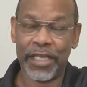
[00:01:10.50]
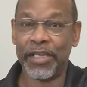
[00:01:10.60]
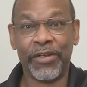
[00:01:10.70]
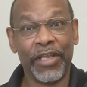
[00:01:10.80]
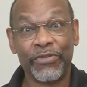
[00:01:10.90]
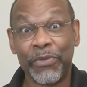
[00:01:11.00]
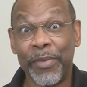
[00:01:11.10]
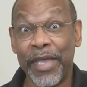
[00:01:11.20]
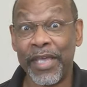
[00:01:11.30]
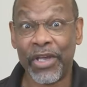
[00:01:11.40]
It, has
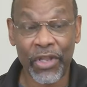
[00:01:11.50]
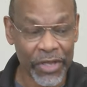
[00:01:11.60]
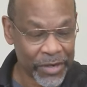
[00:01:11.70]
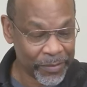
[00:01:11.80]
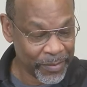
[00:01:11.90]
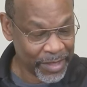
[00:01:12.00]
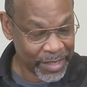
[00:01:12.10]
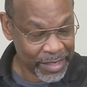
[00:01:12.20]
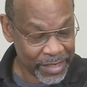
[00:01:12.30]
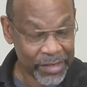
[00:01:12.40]
remained clear,
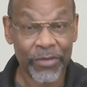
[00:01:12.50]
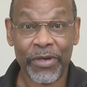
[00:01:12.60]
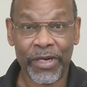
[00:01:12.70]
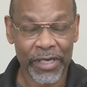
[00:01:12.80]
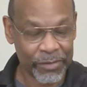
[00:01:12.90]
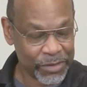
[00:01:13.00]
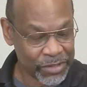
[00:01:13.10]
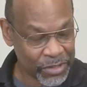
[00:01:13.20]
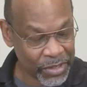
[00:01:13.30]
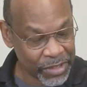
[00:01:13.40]
uh, which is
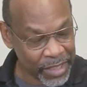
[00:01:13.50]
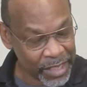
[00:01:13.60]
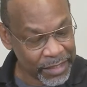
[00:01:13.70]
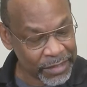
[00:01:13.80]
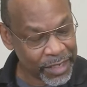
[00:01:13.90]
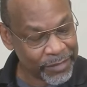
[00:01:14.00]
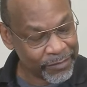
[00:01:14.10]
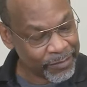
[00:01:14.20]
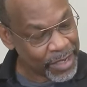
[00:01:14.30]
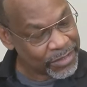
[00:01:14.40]
a good thing. It's
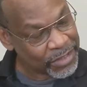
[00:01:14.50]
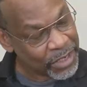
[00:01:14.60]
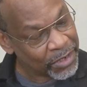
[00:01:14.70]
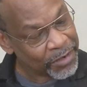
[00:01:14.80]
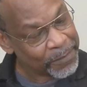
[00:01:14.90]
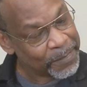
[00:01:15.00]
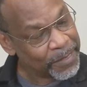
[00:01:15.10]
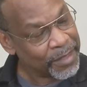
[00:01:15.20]
got nice color,